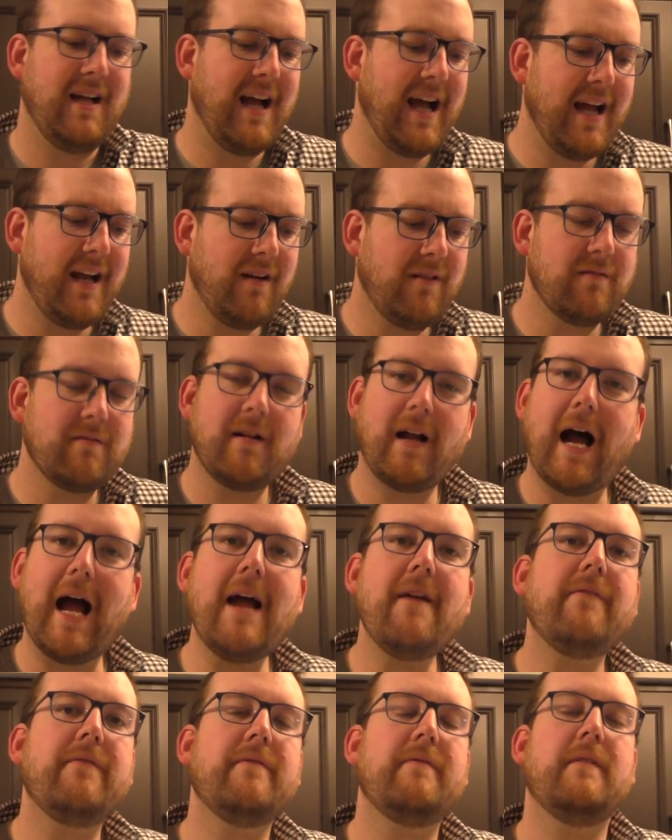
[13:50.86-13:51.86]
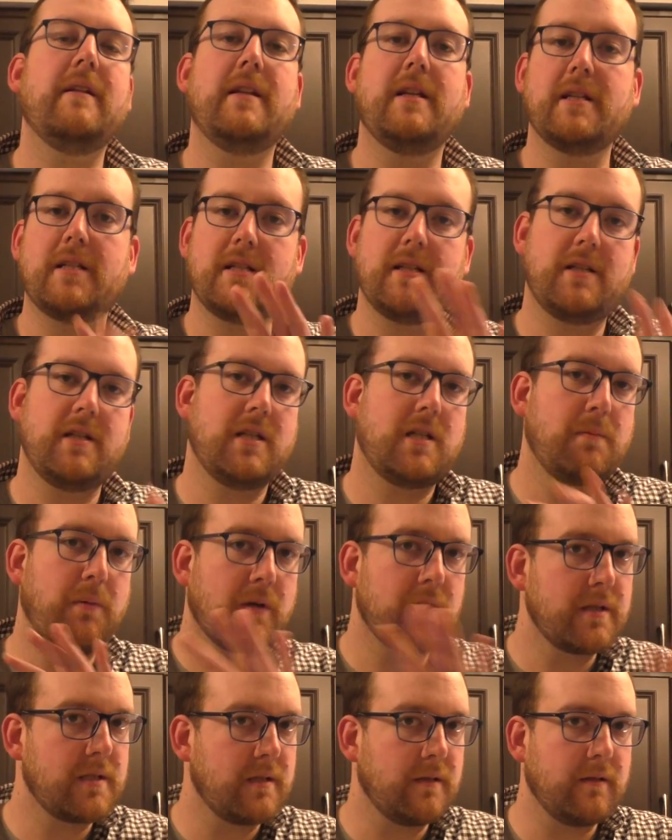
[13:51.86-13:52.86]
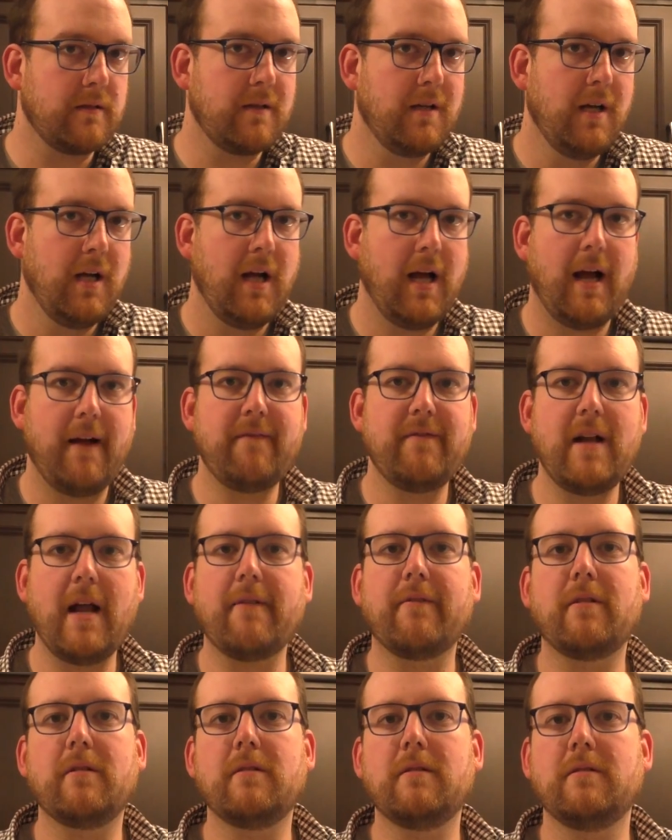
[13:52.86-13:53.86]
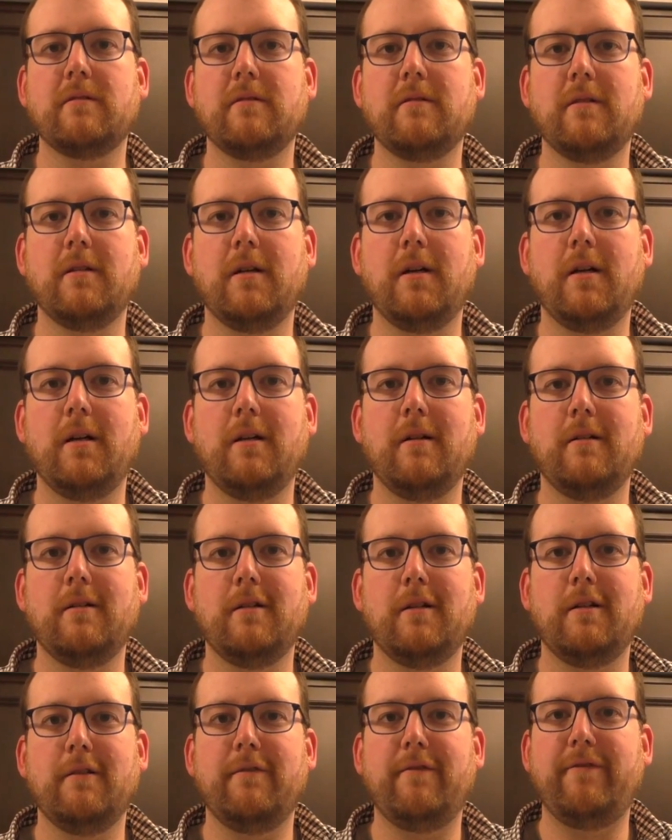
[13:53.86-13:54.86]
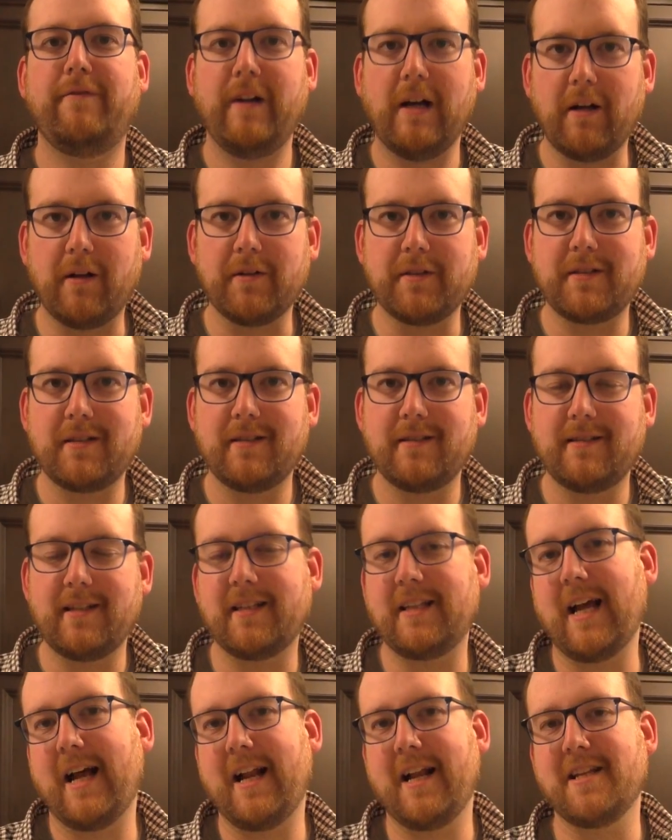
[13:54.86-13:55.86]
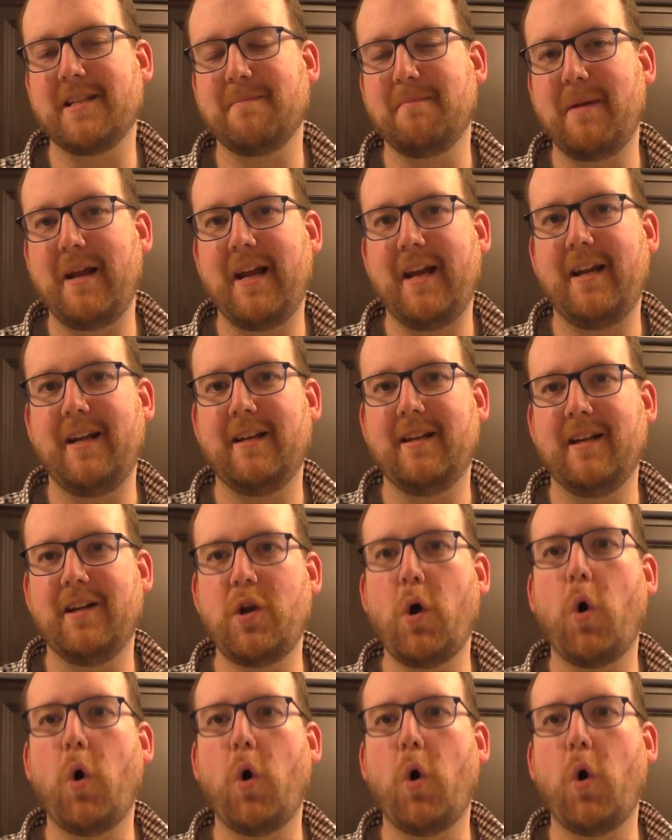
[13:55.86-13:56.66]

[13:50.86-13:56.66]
until this is just personal. I've never felt that has made an